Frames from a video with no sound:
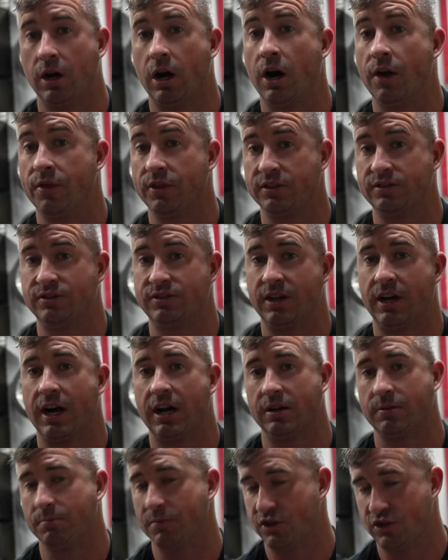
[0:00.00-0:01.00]
on the
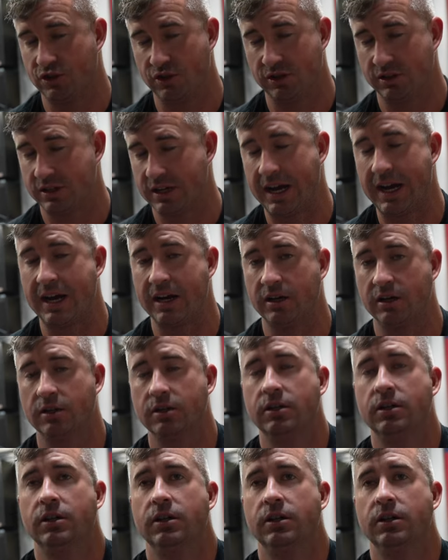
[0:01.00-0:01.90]
stock Michelin tire.